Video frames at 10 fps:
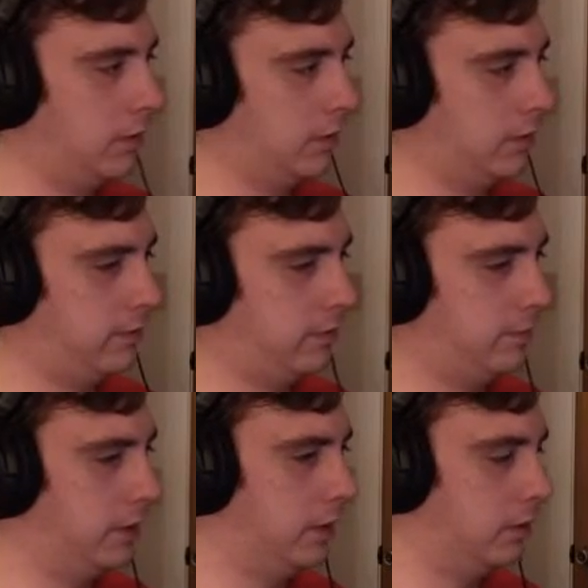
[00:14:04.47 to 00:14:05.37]
Quest
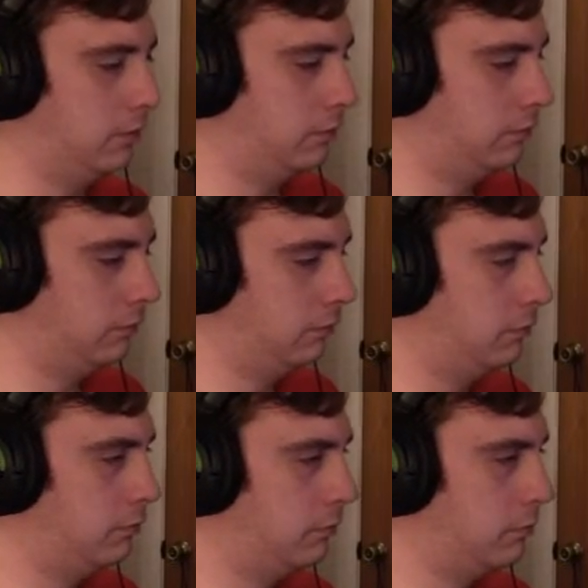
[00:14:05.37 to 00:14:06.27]
updated.
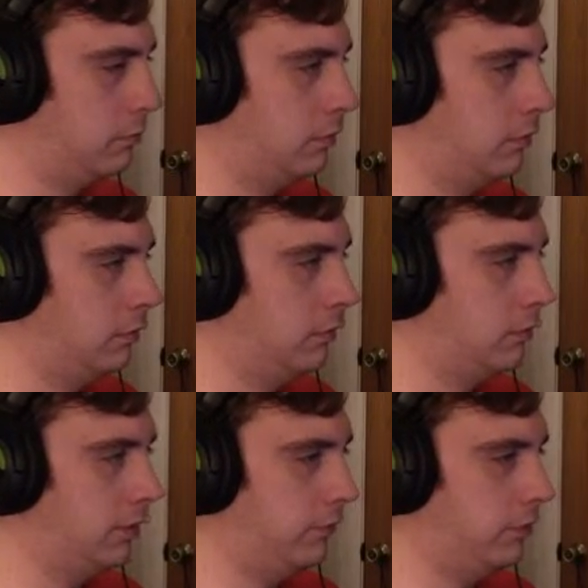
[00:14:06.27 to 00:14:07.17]

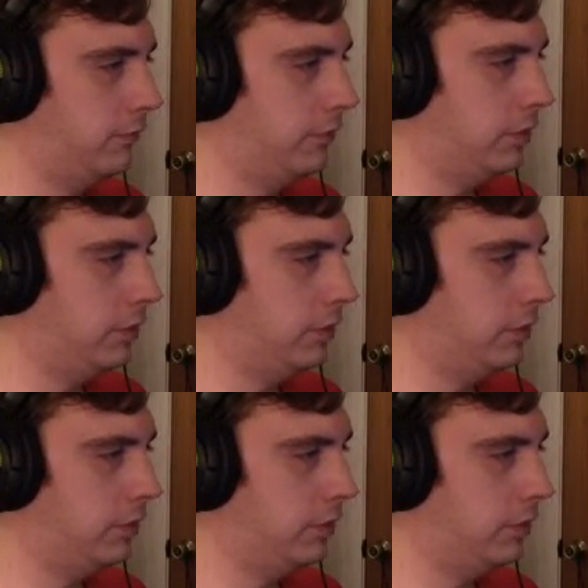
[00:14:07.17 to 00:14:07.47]
Travel through the